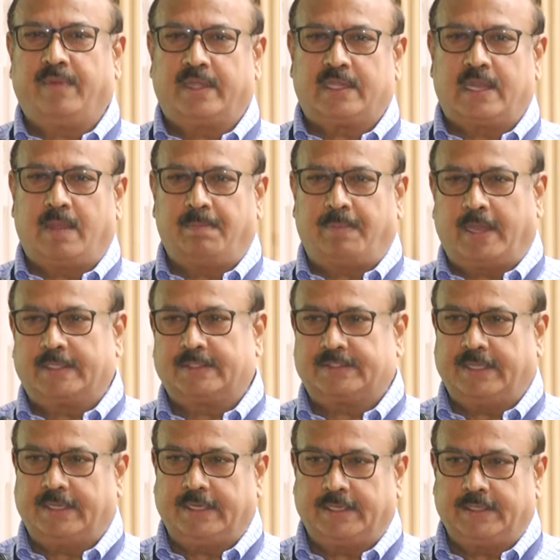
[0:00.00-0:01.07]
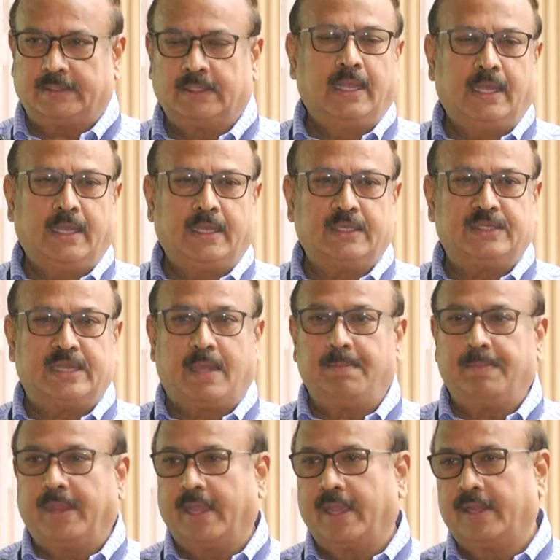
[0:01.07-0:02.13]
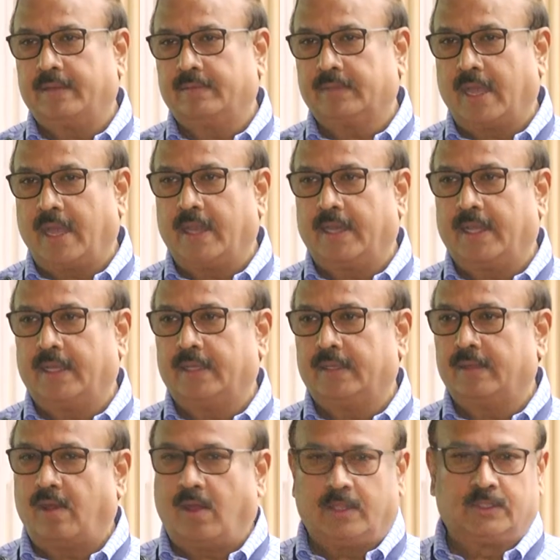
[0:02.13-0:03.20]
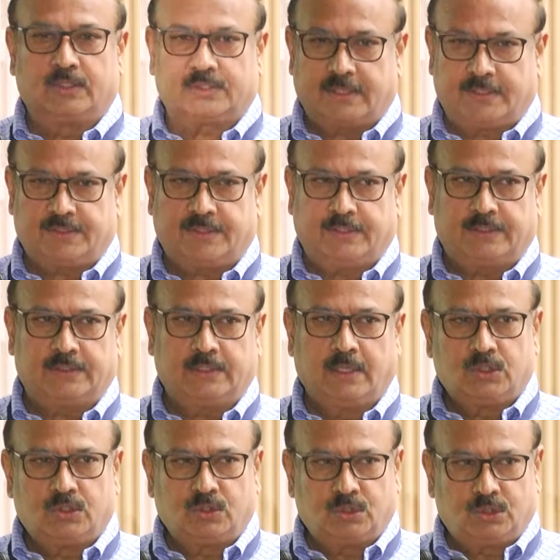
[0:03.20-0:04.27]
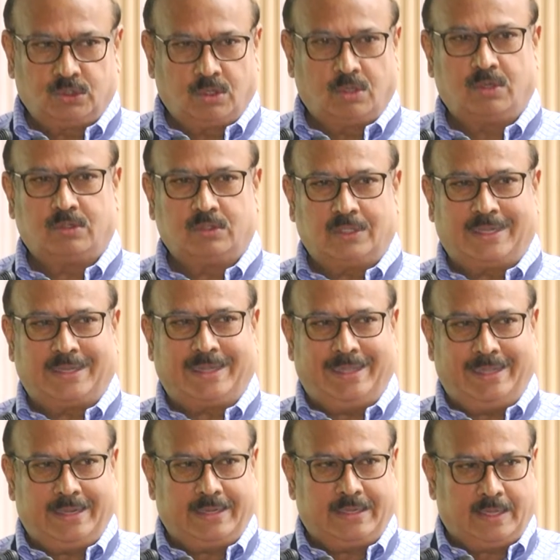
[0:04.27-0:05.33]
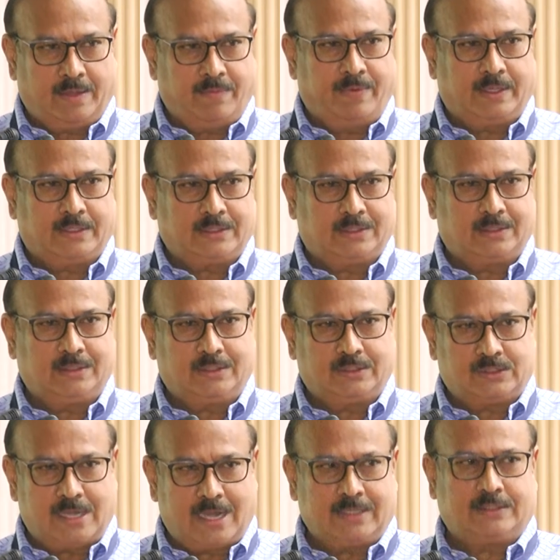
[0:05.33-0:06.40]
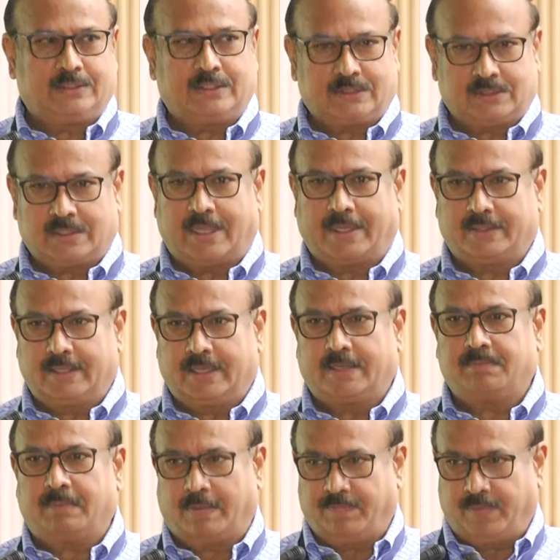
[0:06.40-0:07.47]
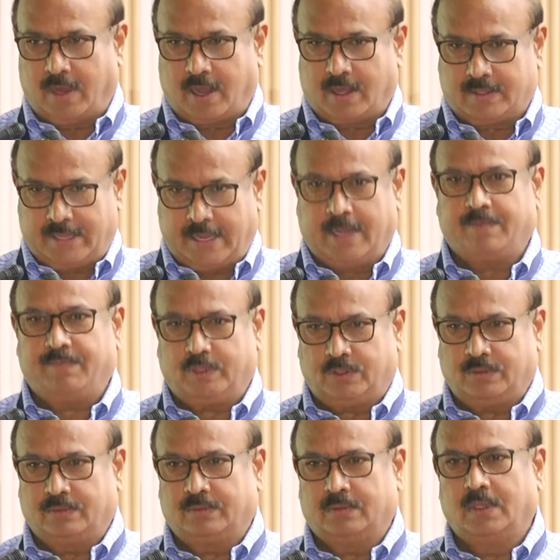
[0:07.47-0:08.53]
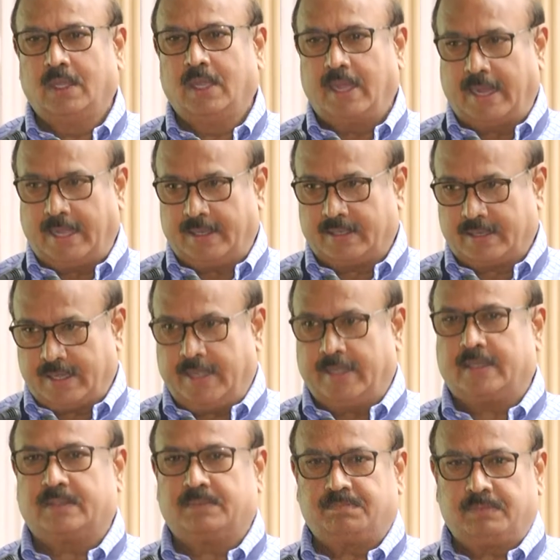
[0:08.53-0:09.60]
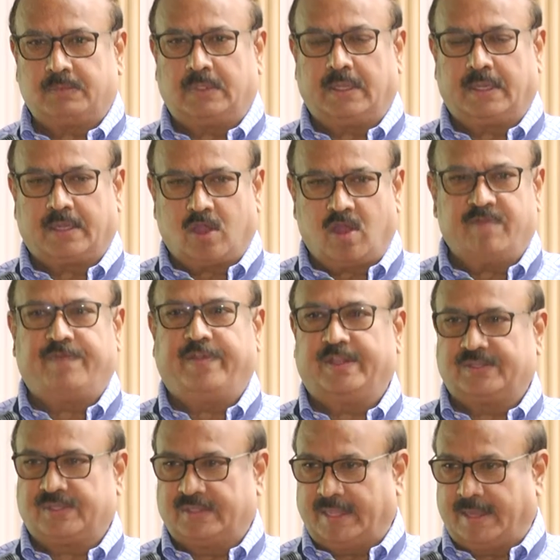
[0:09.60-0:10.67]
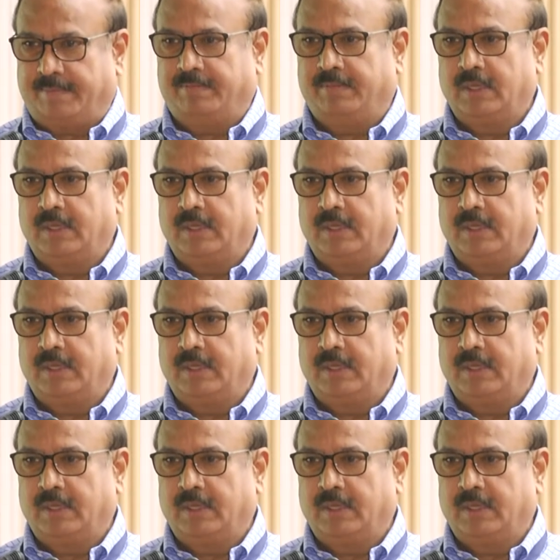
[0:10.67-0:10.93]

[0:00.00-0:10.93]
Vietnam, Palestinian, and Zambia, Ghana, all those countries to show that Indian innovation is not just like that, but we are there with you and create the confidence in them